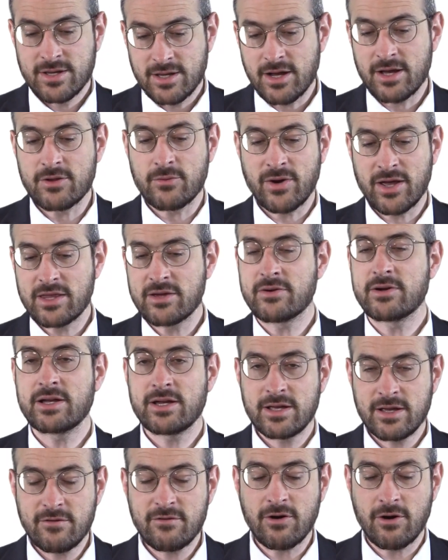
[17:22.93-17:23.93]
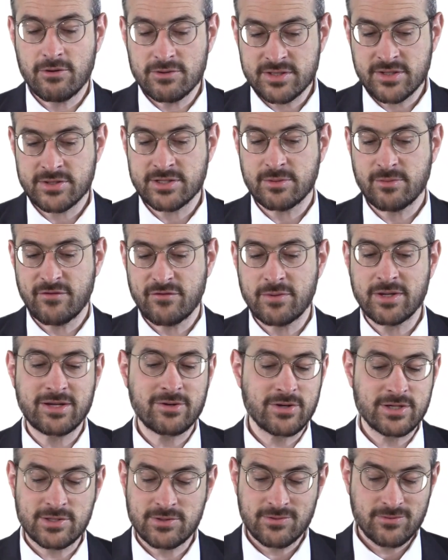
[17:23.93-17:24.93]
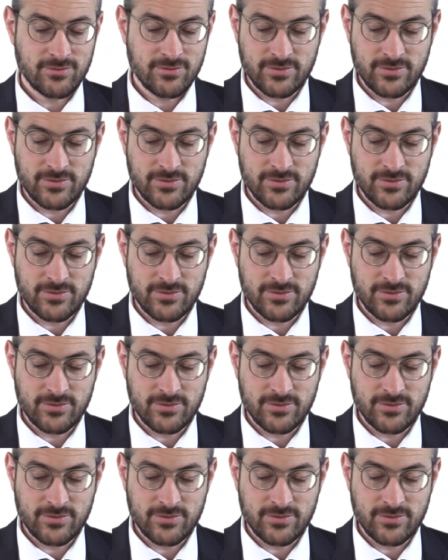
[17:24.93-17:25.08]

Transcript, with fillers: on the way there also it's gonna be forbidden because